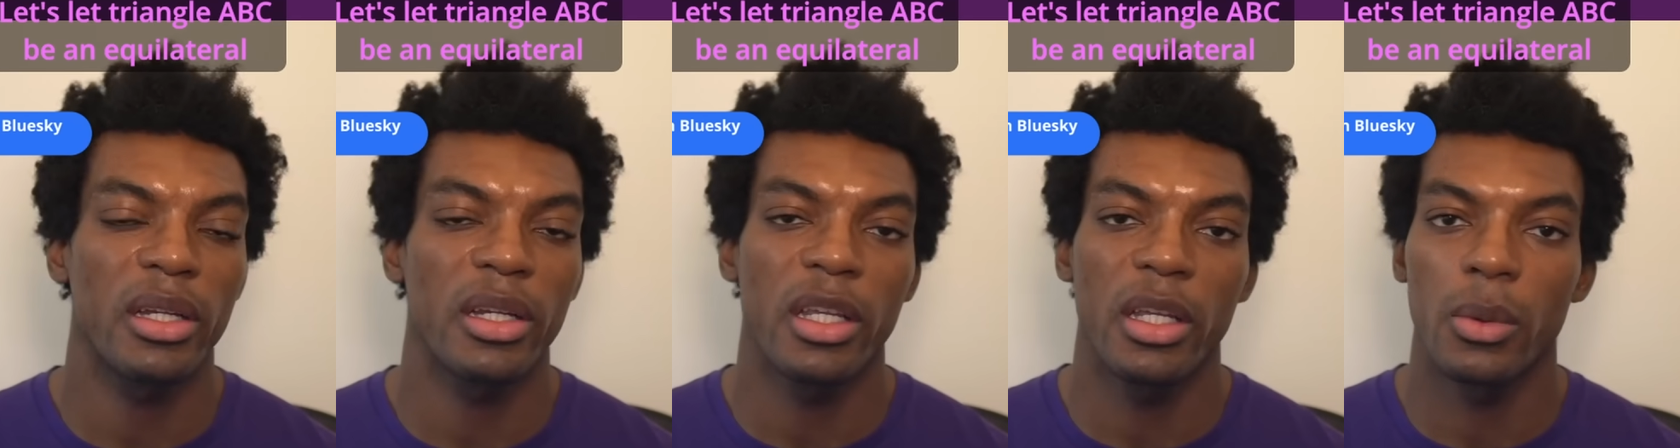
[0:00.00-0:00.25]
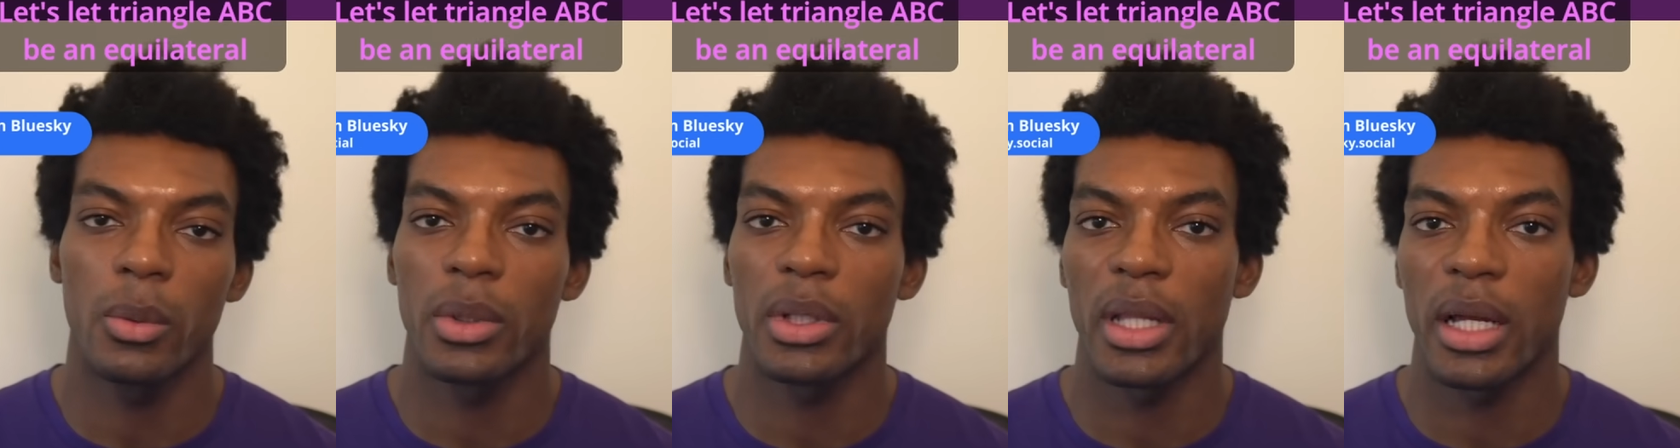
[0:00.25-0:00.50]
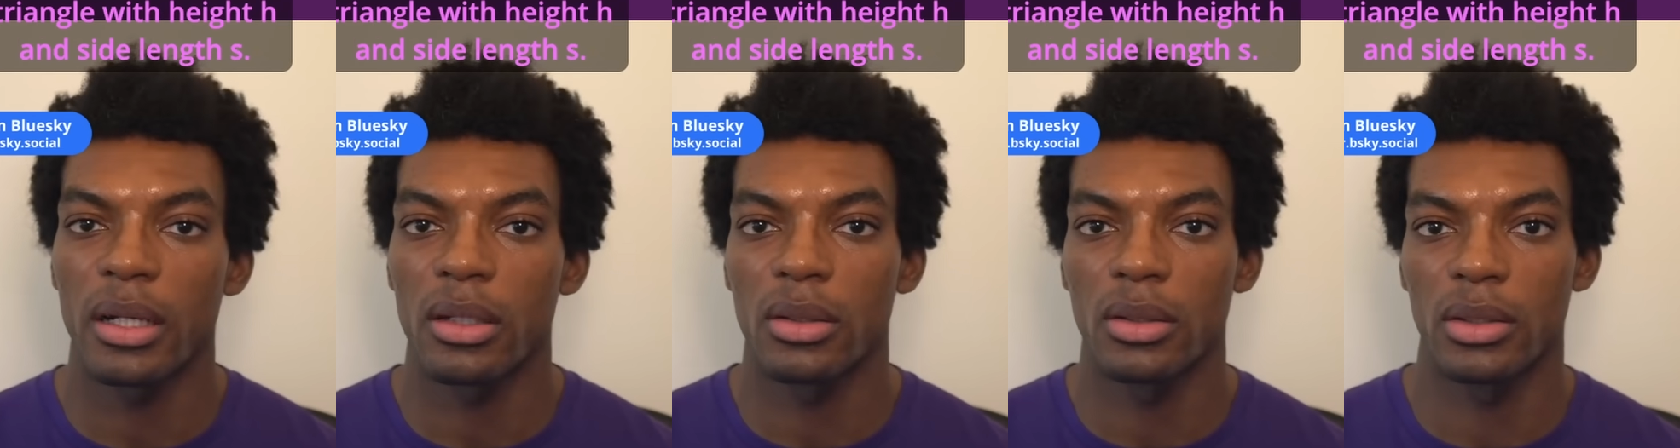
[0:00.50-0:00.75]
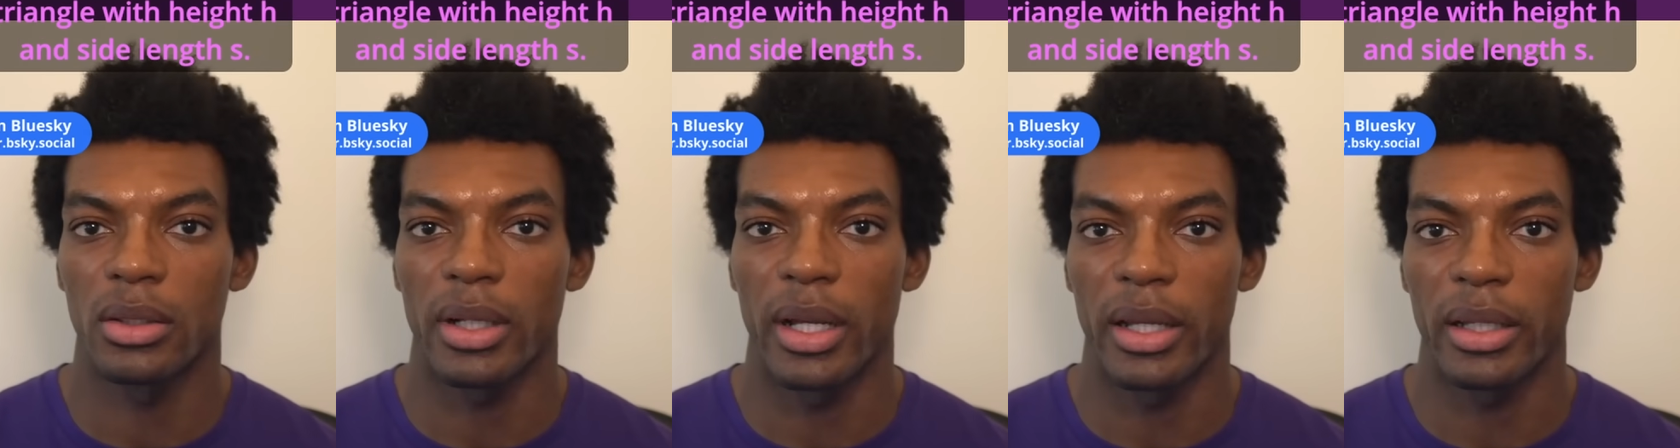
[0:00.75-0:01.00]
equilateral
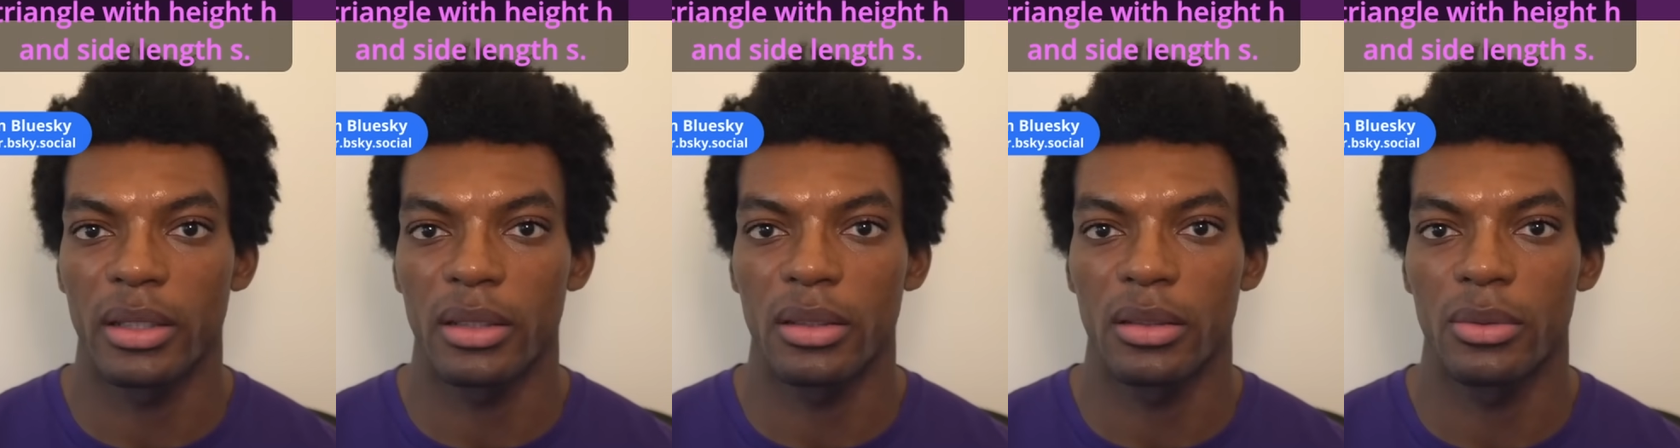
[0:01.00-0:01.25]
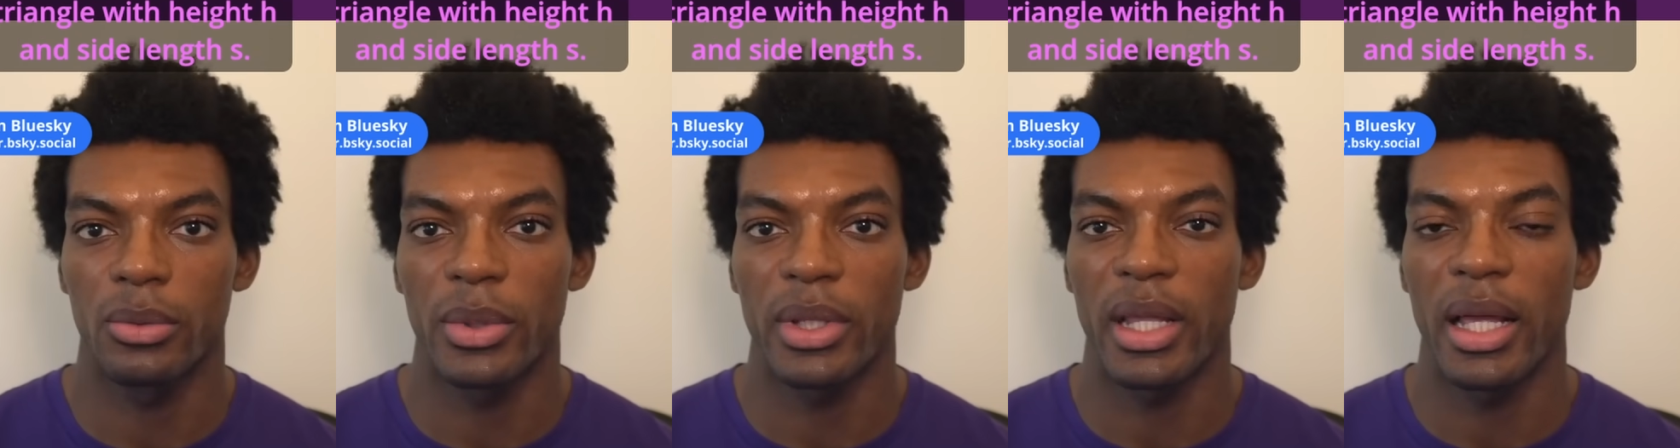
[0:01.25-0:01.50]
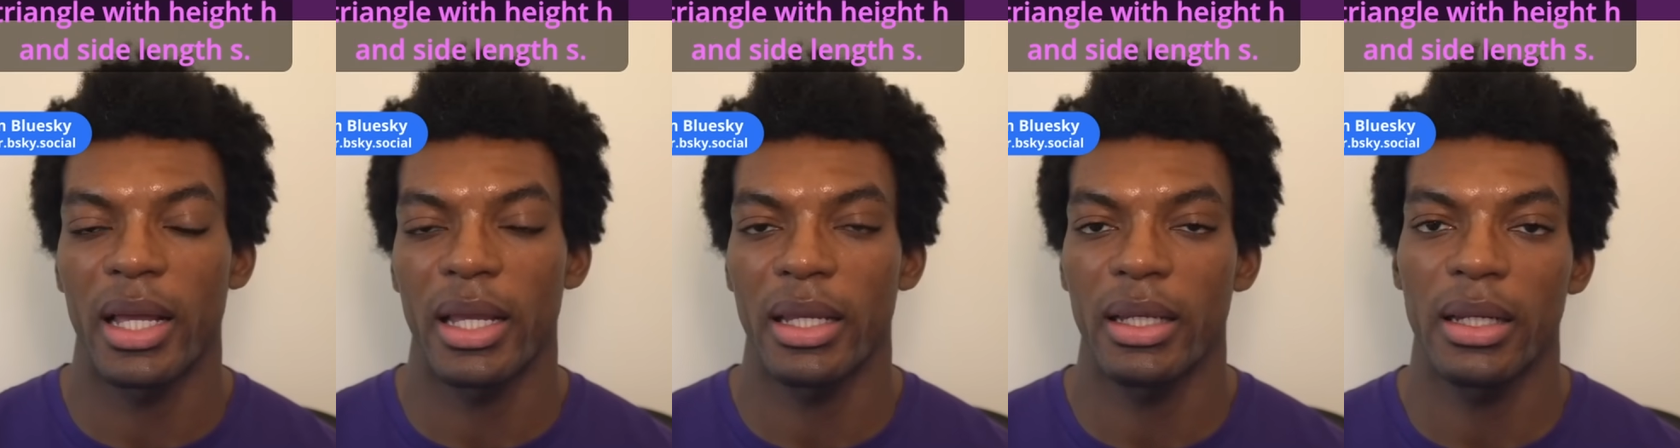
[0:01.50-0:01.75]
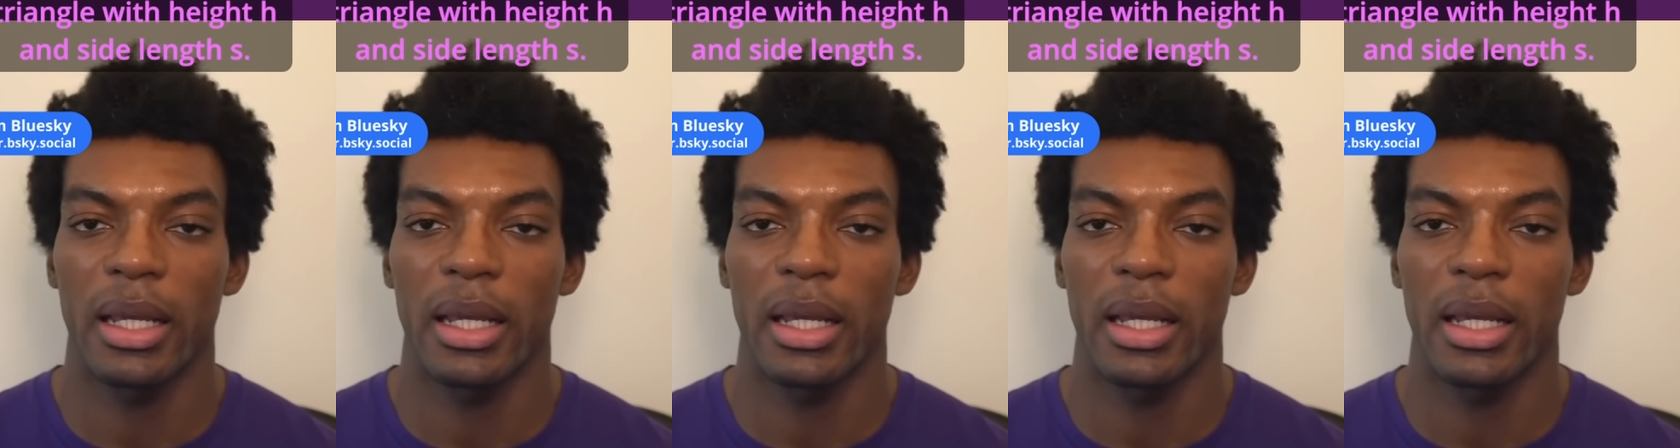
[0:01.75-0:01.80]
triangle with height